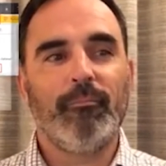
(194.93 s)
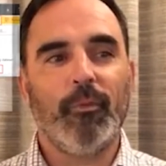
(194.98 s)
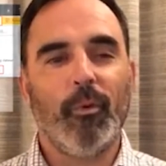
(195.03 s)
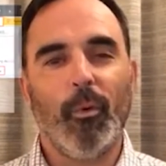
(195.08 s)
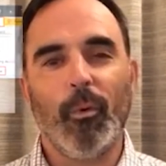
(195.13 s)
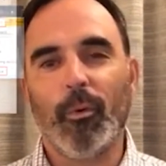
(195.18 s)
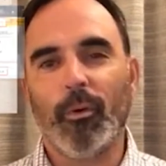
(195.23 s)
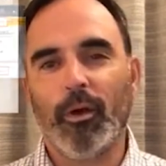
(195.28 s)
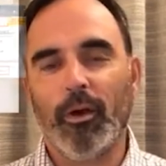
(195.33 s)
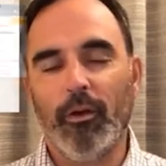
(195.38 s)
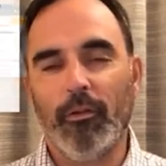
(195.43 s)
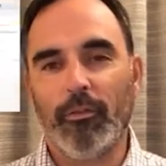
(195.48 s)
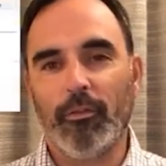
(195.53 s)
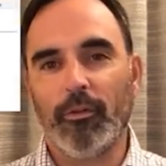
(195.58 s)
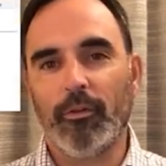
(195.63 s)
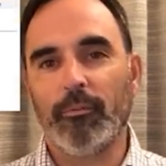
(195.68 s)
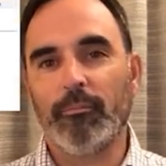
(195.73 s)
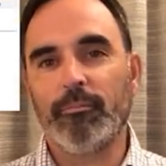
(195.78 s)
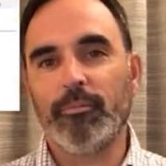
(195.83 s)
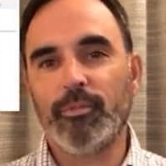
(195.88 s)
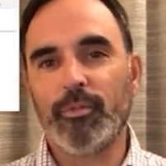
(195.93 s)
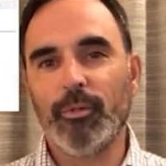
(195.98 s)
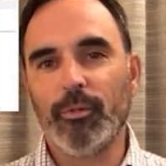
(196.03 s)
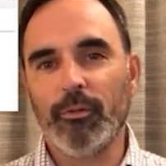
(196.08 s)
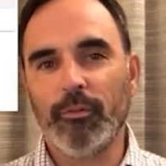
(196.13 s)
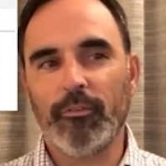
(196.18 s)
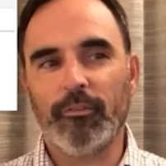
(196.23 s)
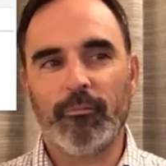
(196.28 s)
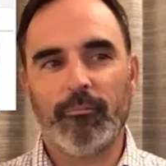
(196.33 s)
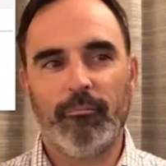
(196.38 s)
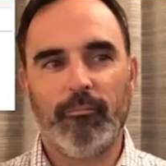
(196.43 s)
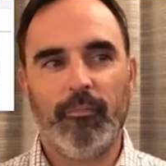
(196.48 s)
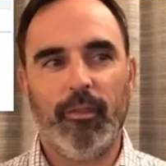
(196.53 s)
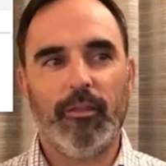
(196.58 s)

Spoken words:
or other tools.